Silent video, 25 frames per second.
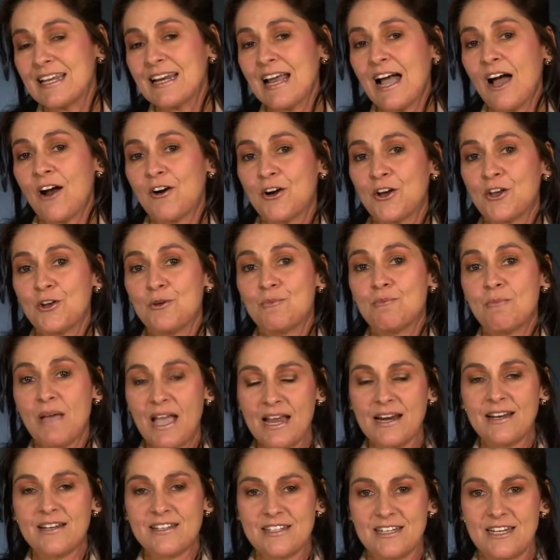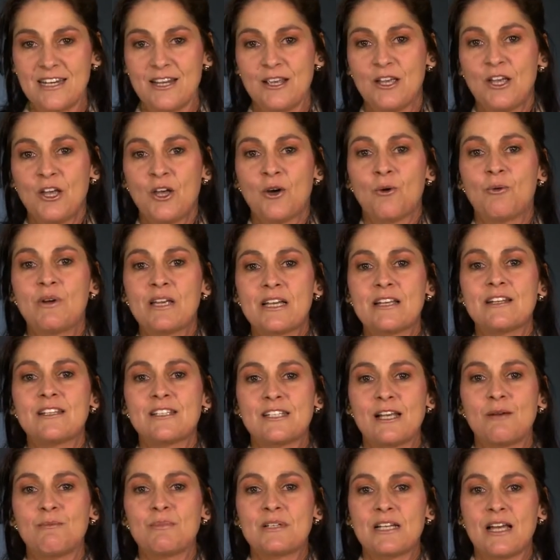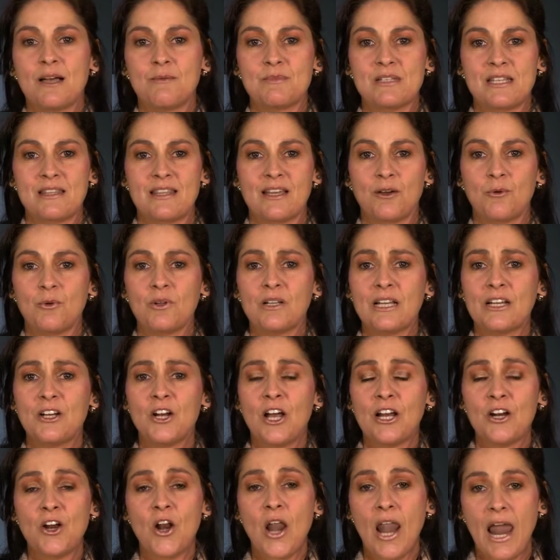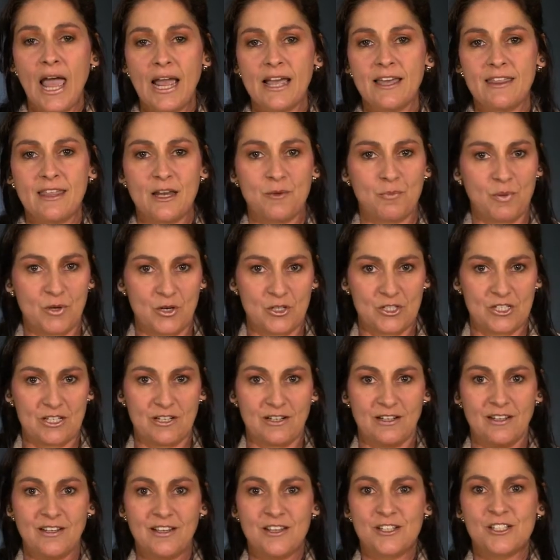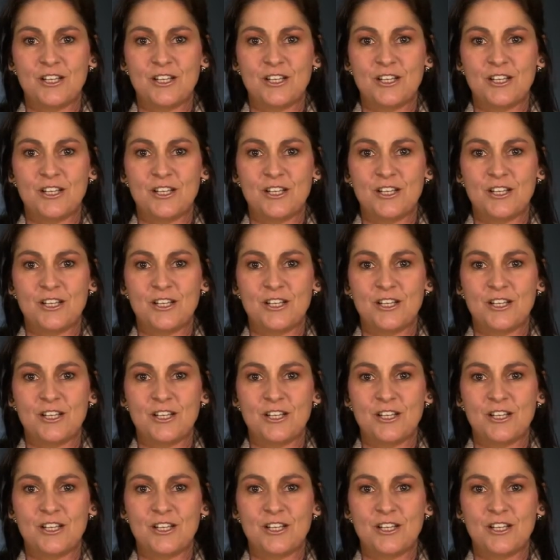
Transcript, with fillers: In our humanity, we can sometimes think, well, you know, I don't like that person.